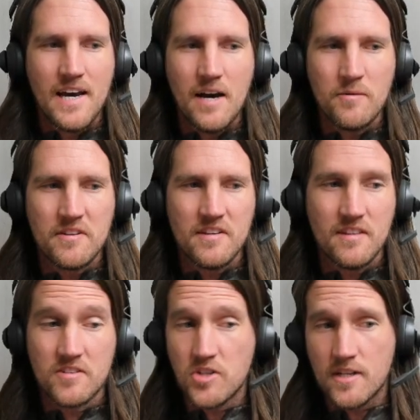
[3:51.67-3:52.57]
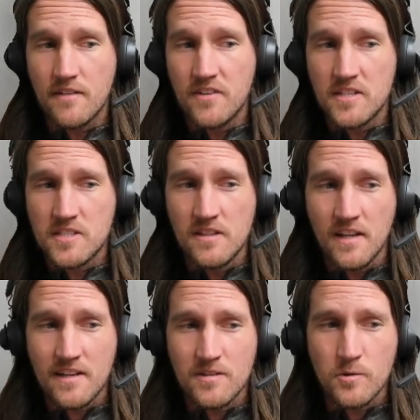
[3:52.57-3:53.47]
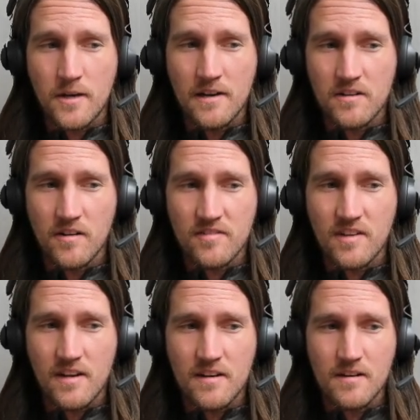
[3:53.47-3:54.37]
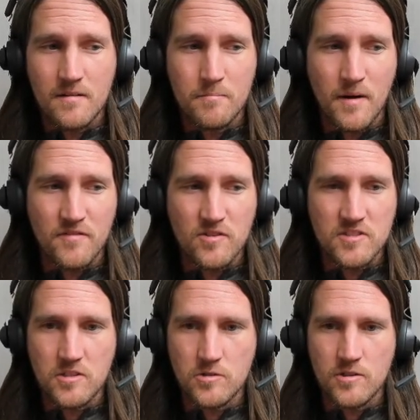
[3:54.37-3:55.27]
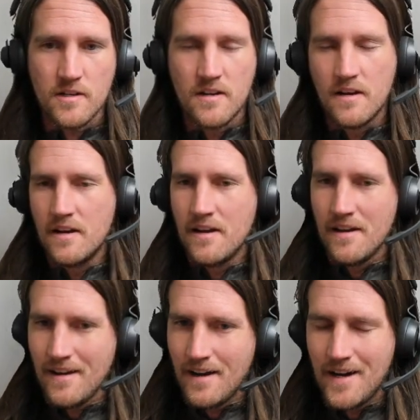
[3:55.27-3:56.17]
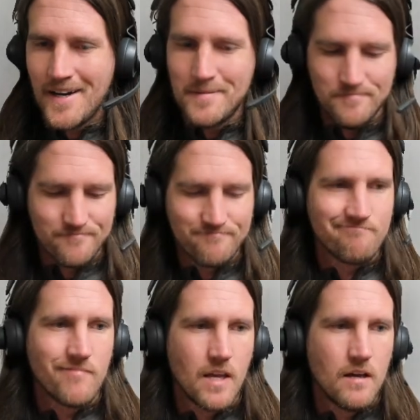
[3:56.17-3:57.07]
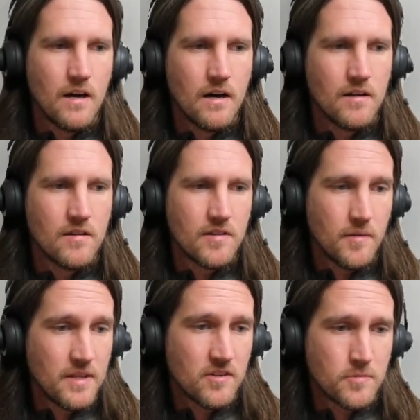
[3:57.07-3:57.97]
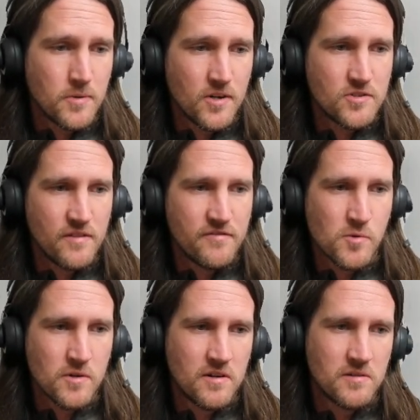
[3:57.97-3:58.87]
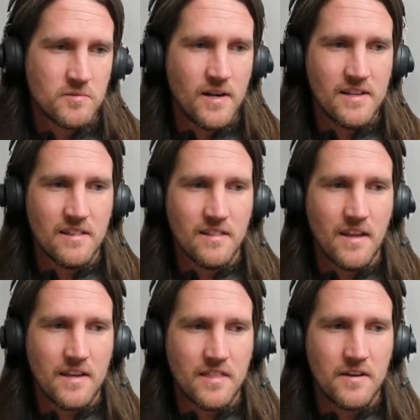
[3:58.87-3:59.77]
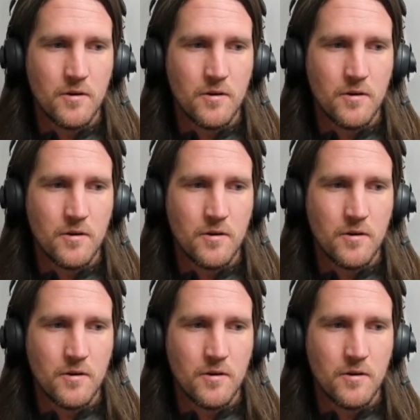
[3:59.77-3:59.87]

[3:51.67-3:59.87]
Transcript: I would see the struct definition like no count, offset, buffers, children. Some of these are pretty straightforward, right? Length and